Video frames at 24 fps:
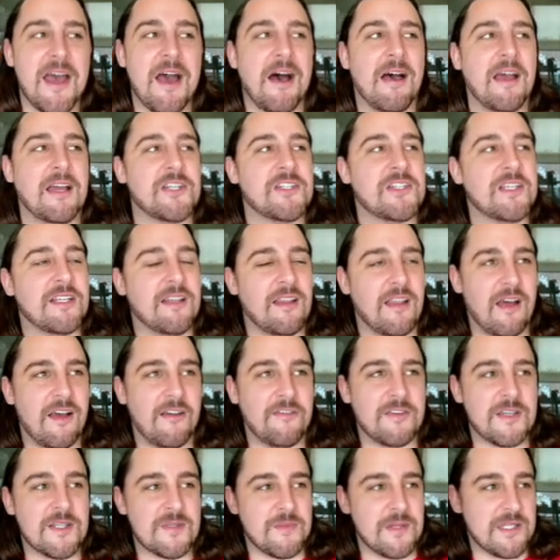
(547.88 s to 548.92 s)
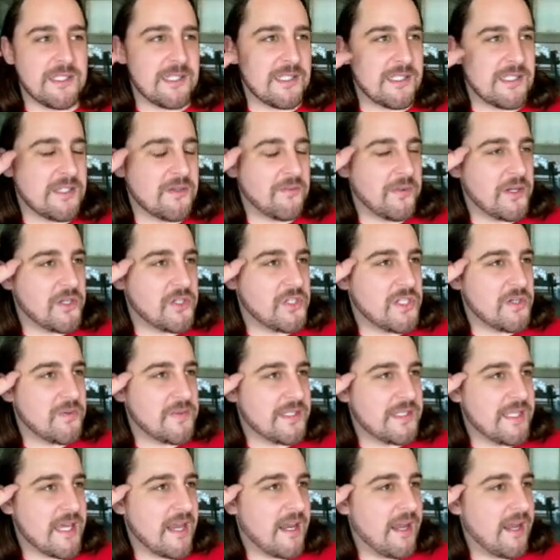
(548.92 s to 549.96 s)
I actually laugh because my sister, when she
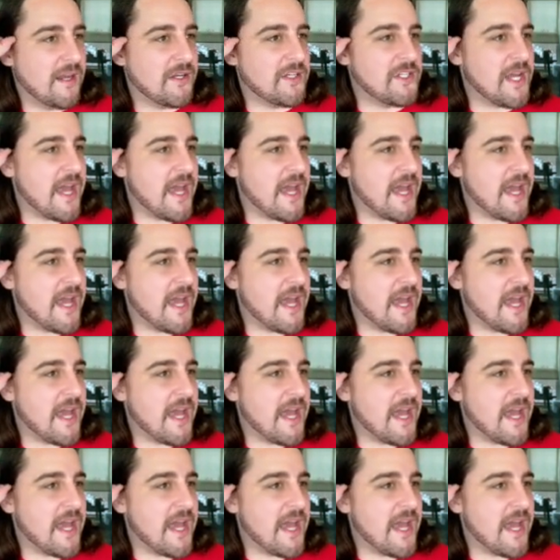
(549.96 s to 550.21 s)
was that age,